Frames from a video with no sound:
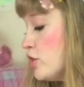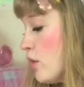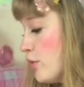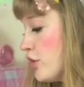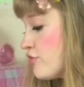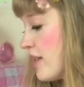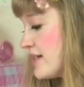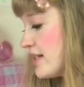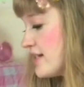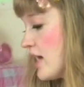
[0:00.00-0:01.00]
You own a
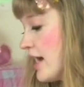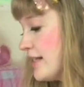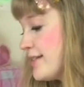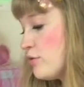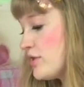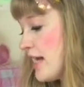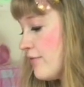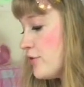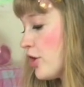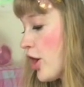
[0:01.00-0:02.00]
dress that is highly sought
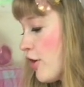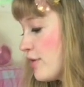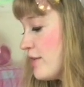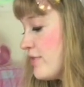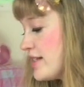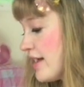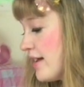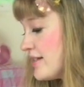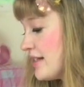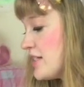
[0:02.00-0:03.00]
after and currently
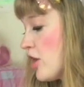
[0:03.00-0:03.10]
retails at least